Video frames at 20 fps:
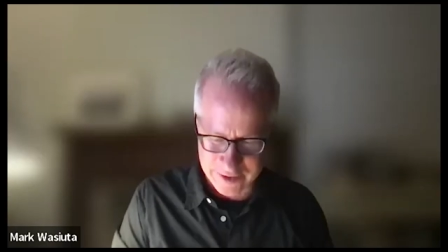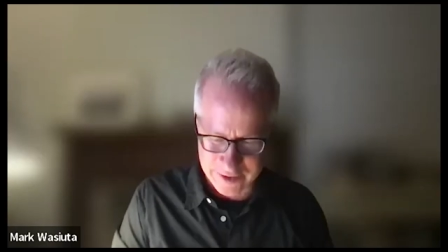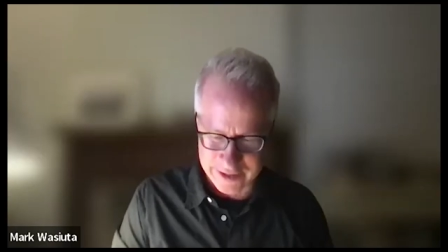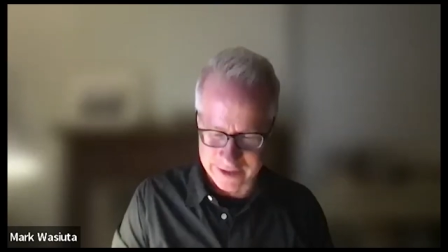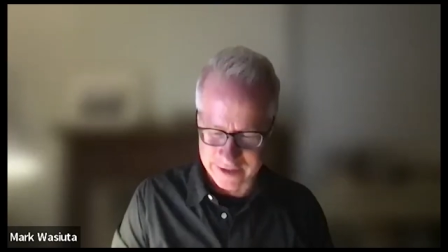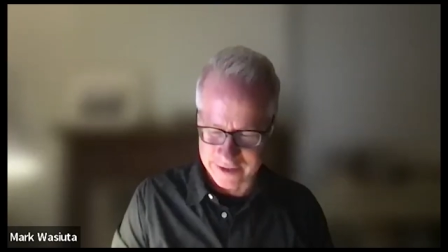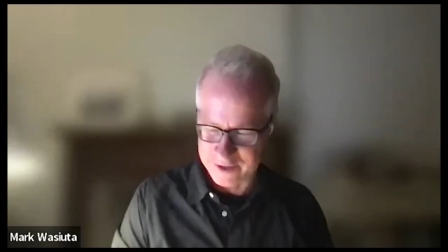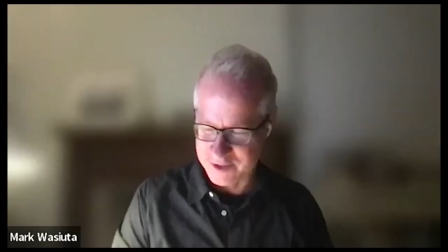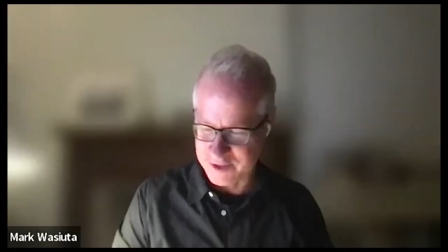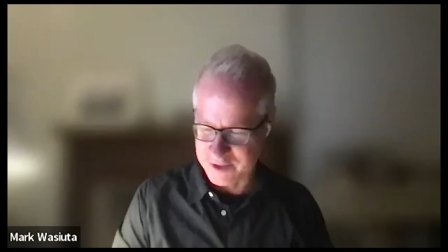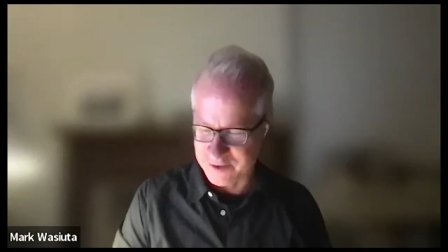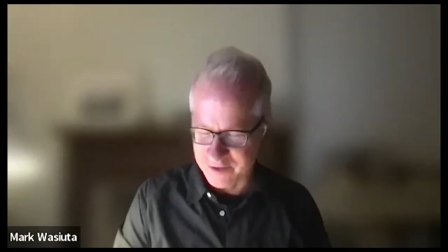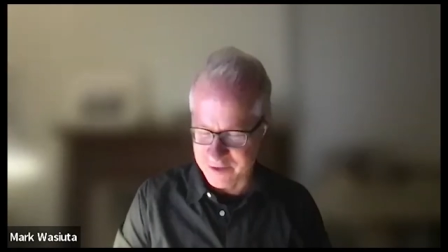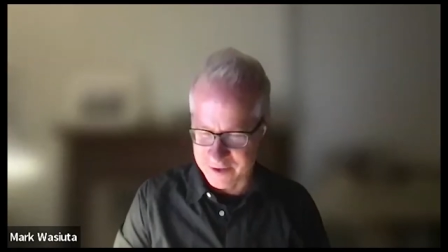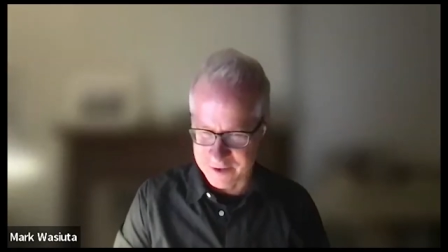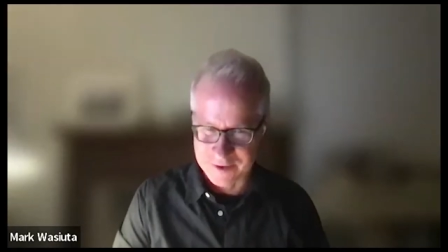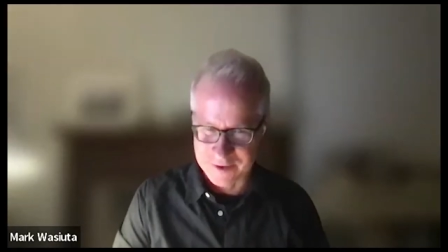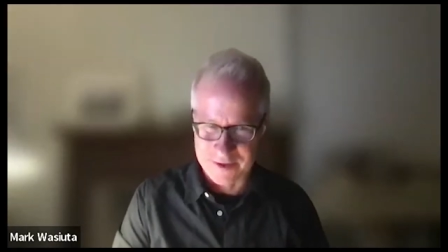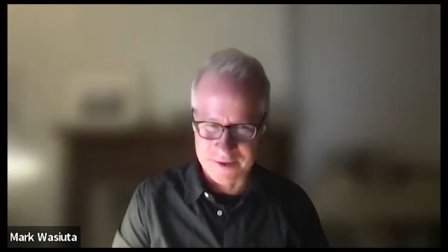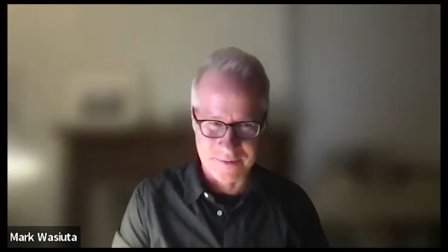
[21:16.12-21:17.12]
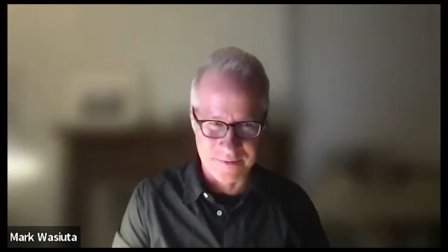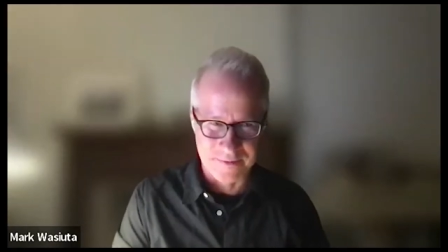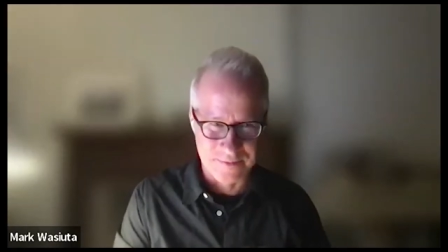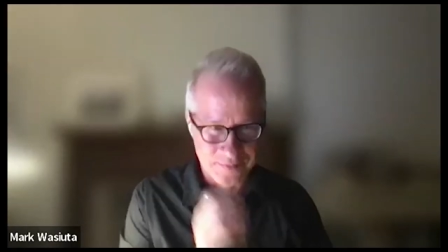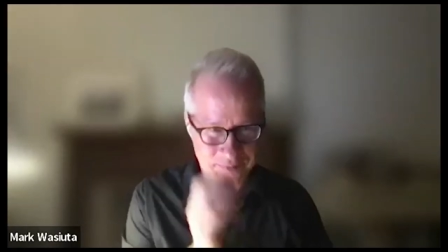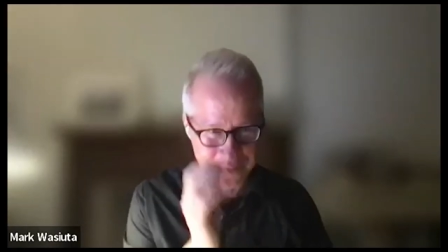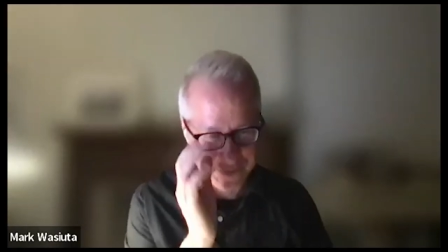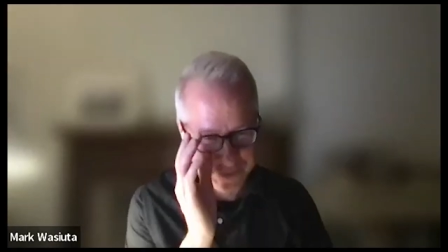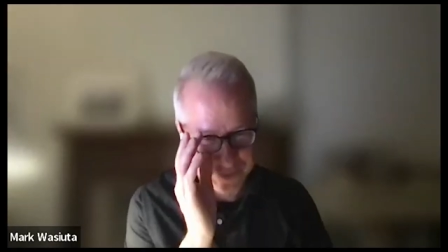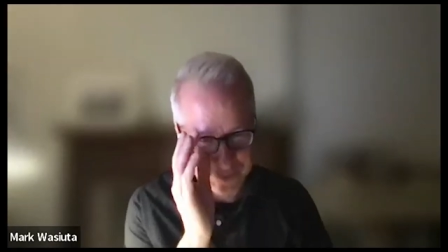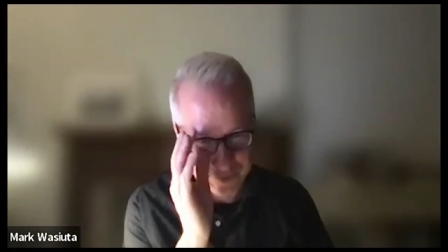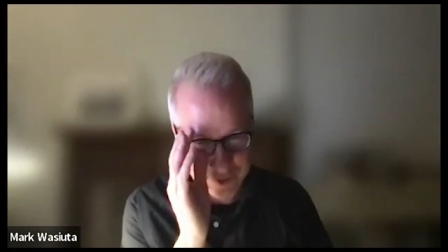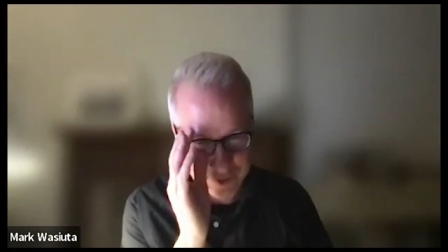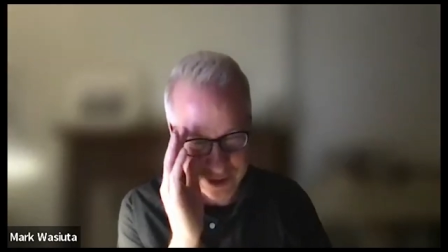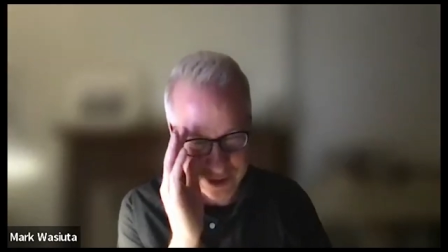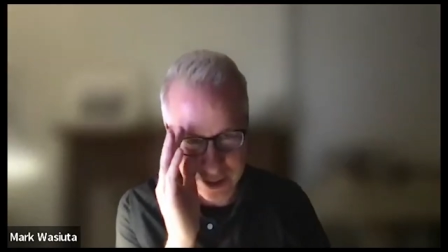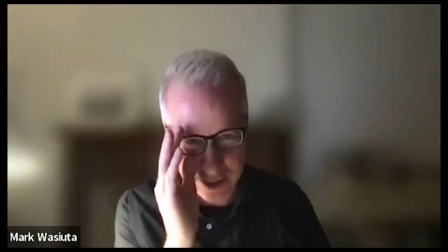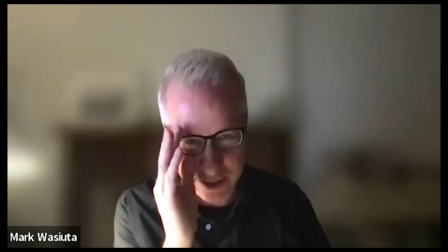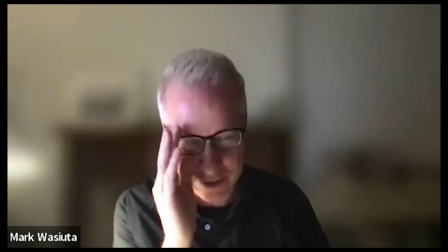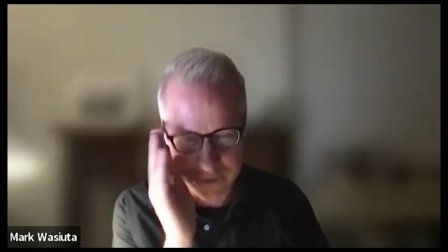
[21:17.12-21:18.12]
that's right. Also those.
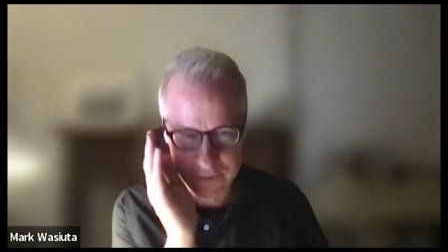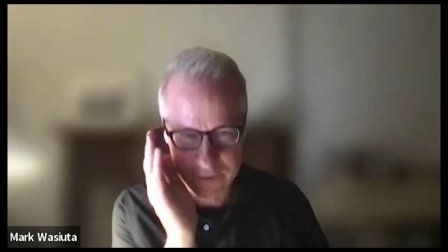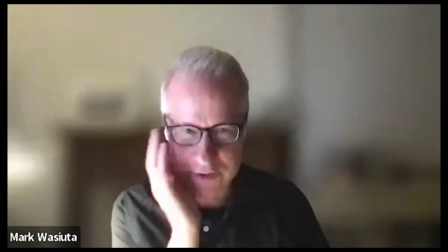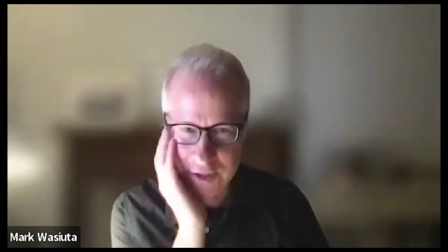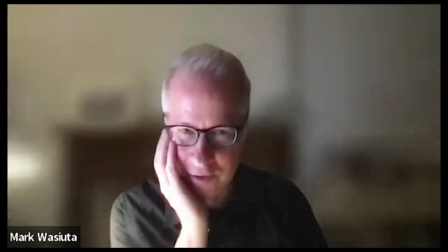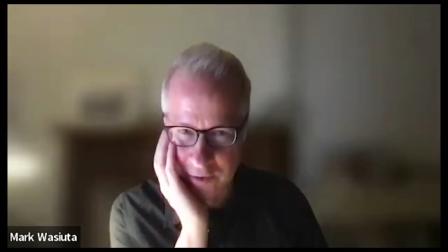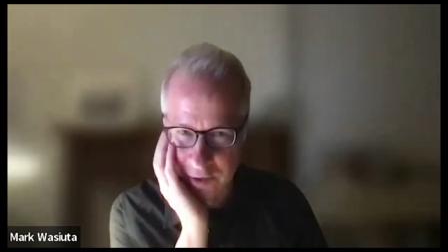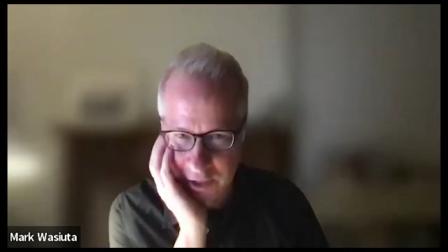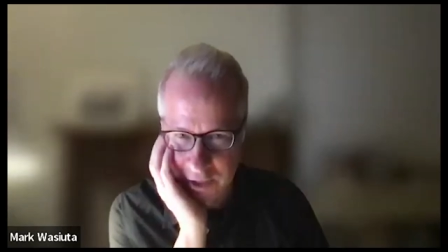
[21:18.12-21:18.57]
Yeah. There's